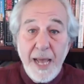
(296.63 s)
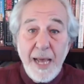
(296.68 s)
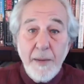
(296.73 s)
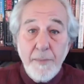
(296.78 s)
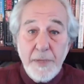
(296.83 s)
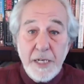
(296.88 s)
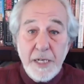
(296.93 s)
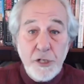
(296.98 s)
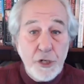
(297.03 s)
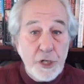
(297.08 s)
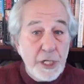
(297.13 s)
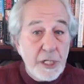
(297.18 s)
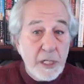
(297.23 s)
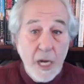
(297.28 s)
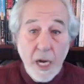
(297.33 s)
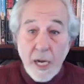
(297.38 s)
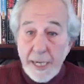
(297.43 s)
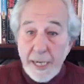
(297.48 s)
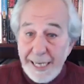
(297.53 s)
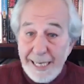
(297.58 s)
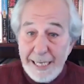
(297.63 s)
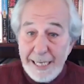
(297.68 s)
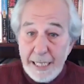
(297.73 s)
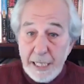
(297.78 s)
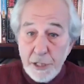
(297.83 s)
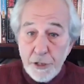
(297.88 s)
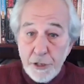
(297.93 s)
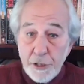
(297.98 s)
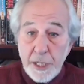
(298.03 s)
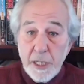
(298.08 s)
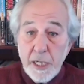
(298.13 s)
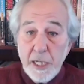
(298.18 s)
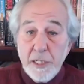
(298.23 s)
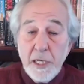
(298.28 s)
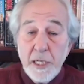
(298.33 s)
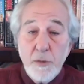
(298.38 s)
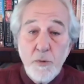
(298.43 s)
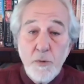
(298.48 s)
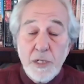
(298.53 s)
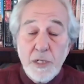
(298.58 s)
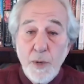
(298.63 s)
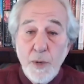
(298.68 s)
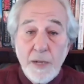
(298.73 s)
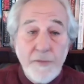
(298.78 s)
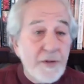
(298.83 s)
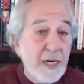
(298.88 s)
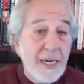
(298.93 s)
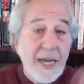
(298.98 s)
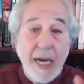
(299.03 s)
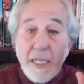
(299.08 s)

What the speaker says: MEG, not EEG. And I say, what's relevant?